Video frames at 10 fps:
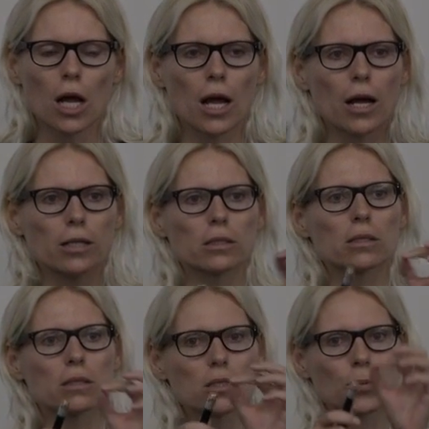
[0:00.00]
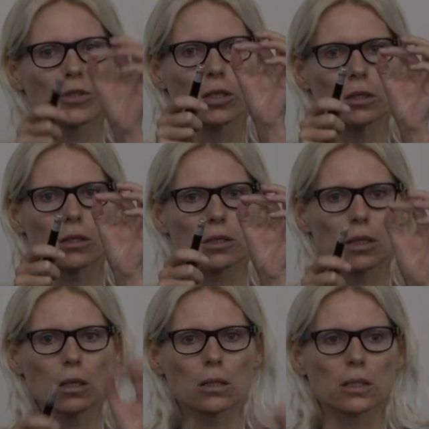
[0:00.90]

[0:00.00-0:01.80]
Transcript: And this particular skill,